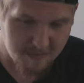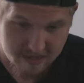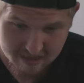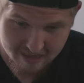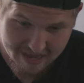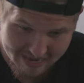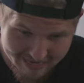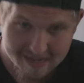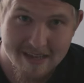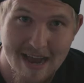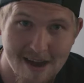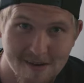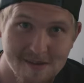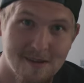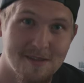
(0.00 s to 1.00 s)
me laying
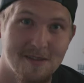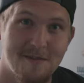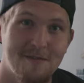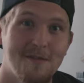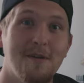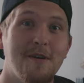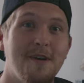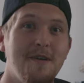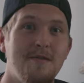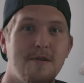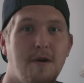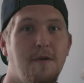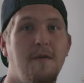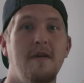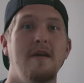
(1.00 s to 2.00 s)
down on the floor, you
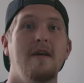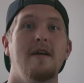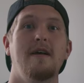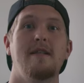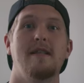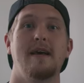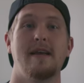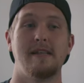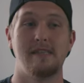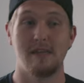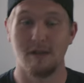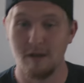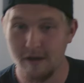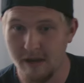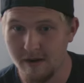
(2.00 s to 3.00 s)
know, like
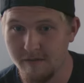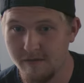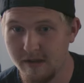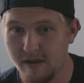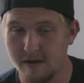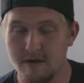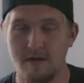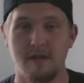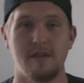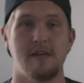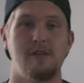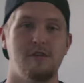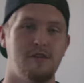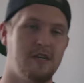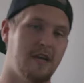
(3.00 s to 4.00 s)
to look at a vehicle,
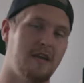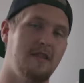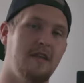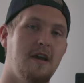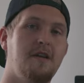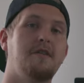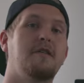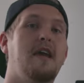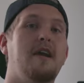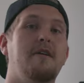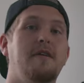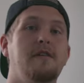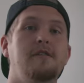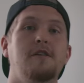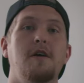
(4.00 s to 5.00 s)
unless you're checking the
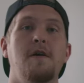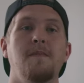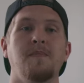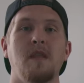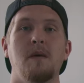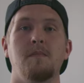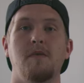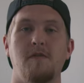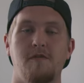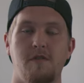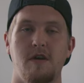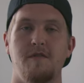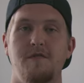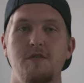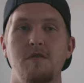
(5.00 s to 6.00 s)
undercarriage. But
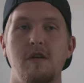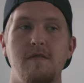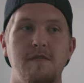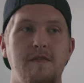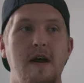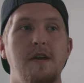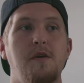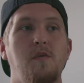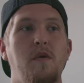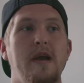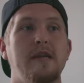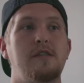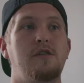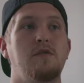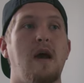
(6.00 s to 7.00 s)
if you can find a
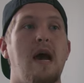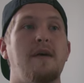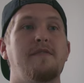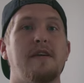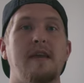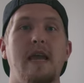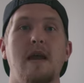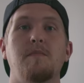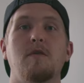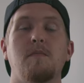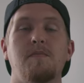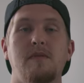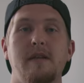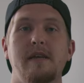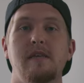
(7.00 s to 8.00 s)
way to have a camera
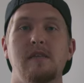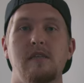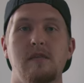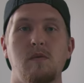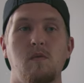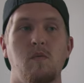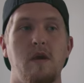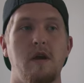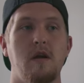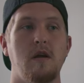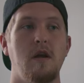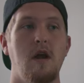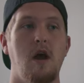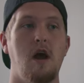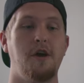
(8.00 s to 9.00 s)
placed
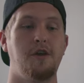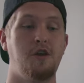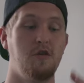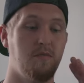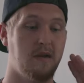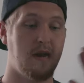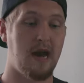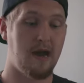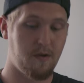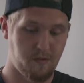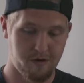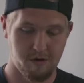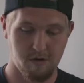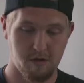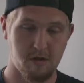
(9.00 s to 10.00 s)
where a human eye,
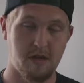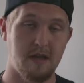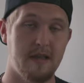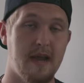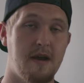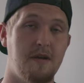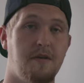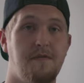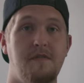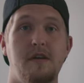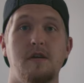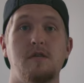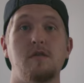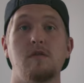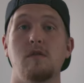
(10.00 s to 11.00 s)
when you're looking down at a
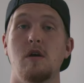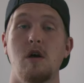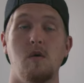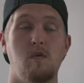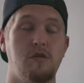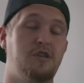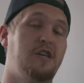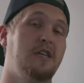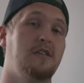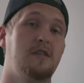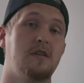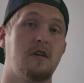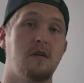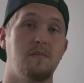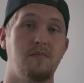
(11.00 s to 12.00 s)
vehicle, will change
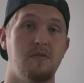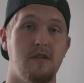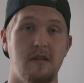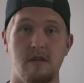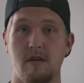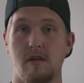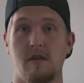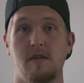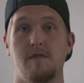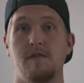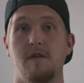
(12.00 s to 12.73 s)
the complete look of the